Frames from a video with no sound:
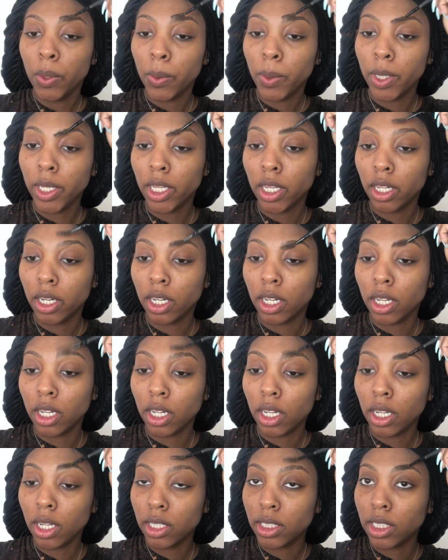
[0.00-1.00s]
We're
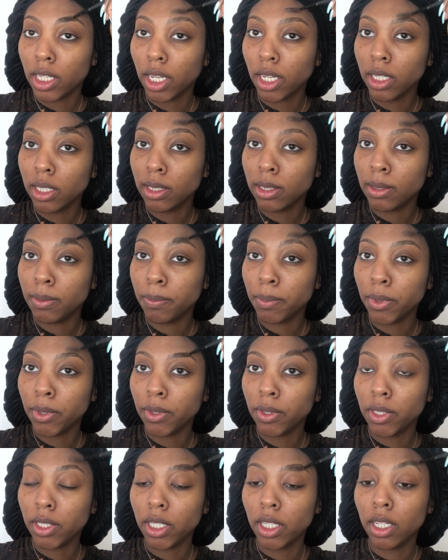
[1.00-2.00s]
gonna take a
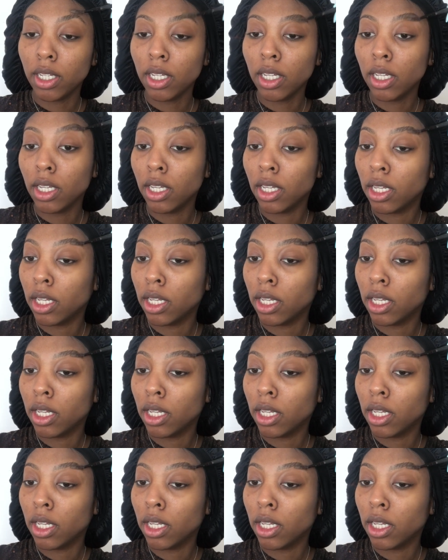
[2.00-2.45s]
spoolie